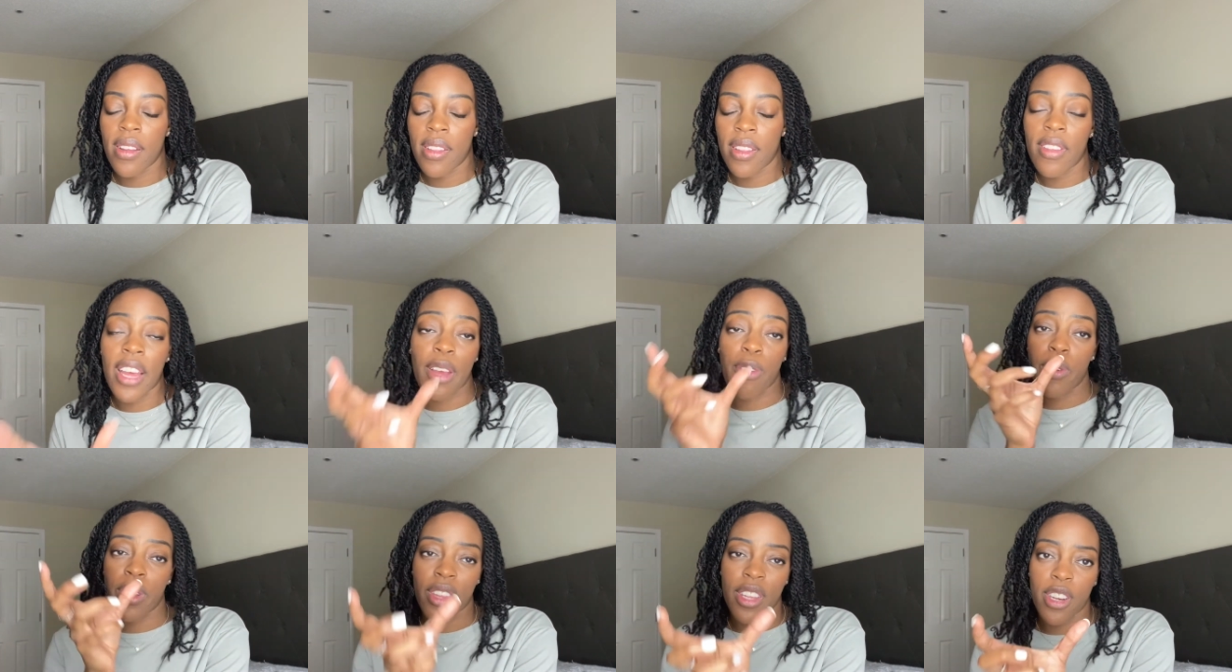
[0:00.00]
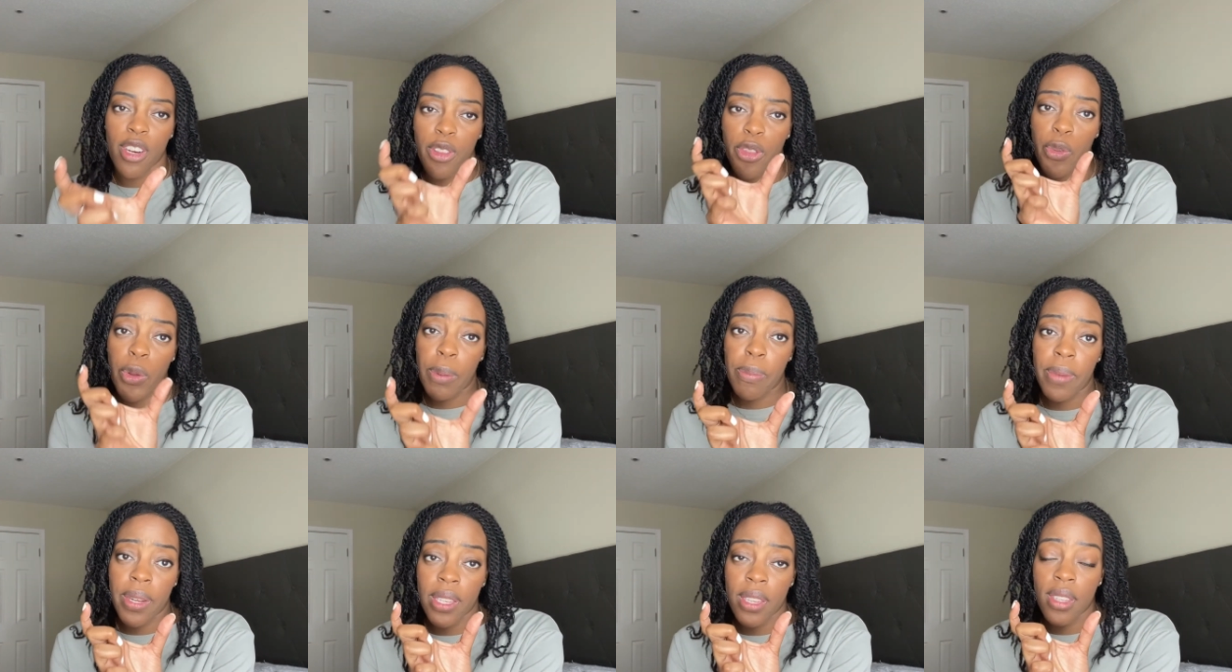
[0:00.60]
like within a three
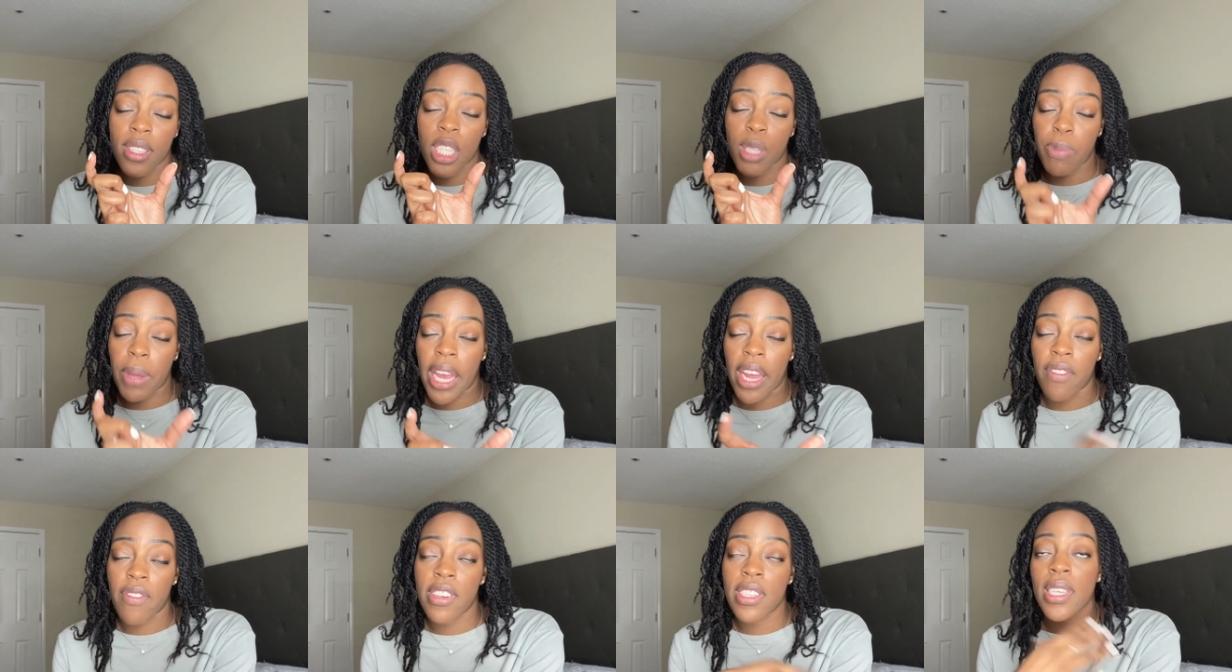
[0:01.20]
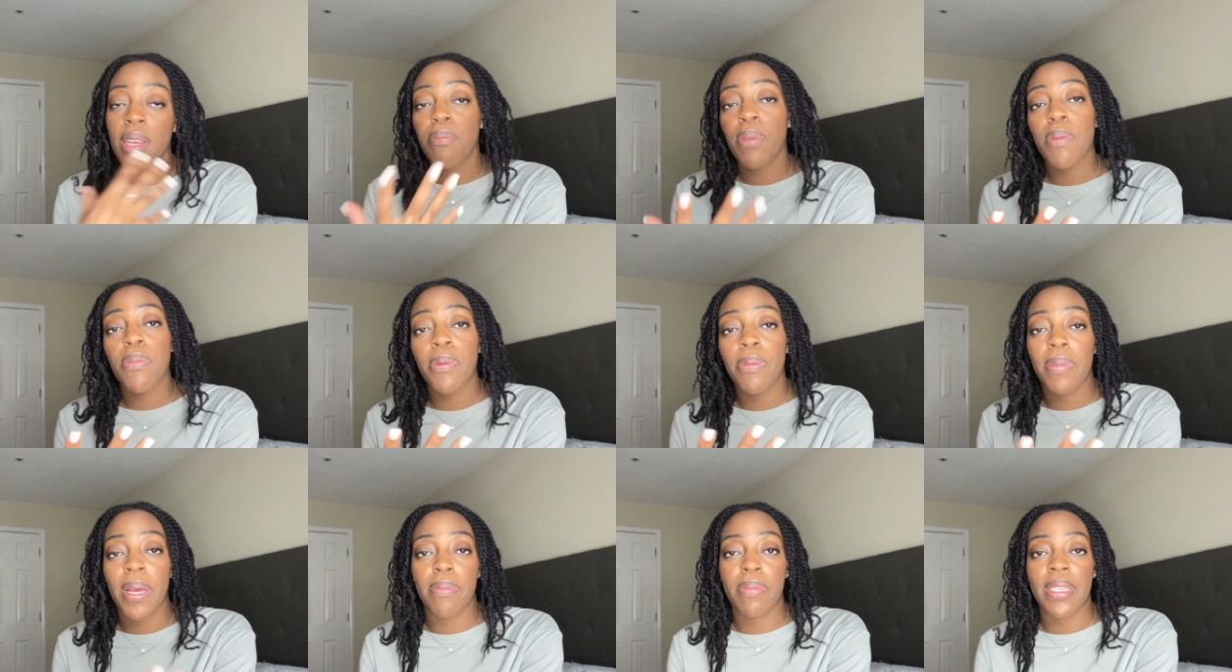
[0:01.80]
month span. For some
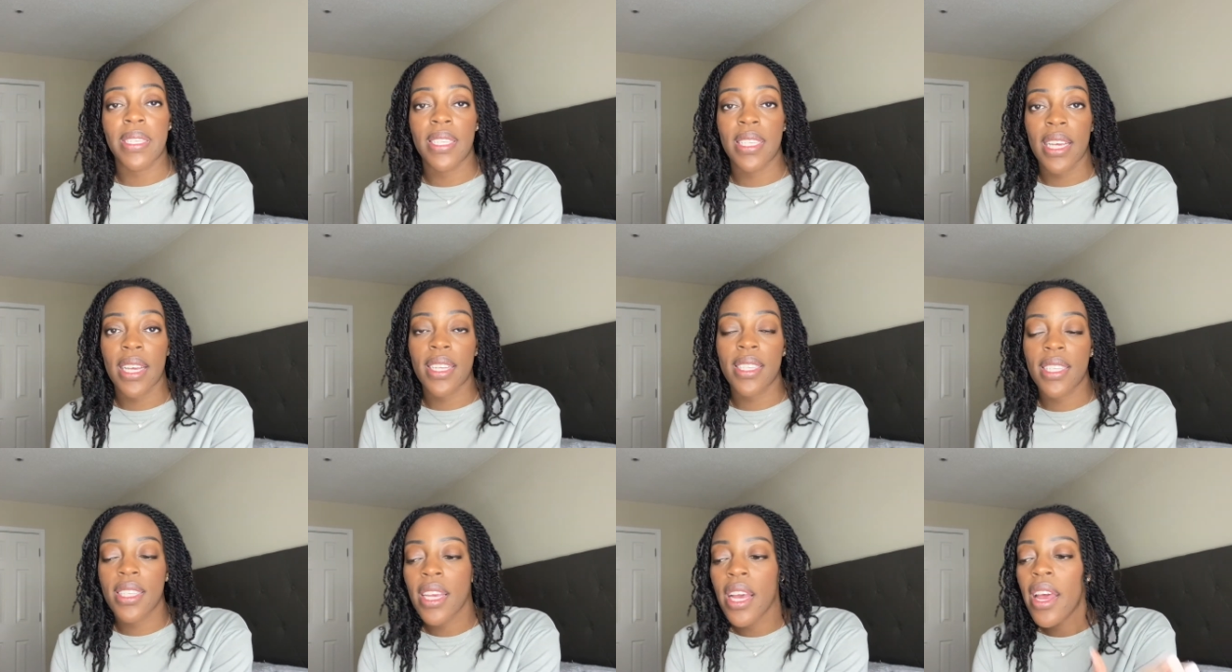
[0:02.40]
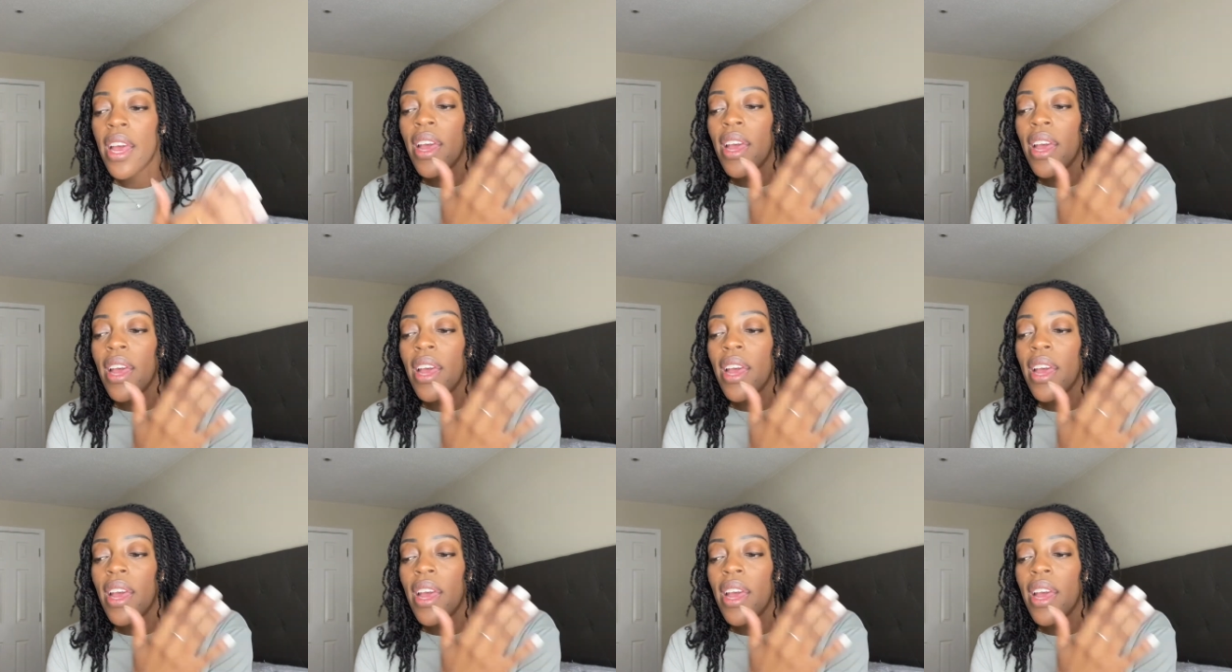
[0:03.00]
people might be six,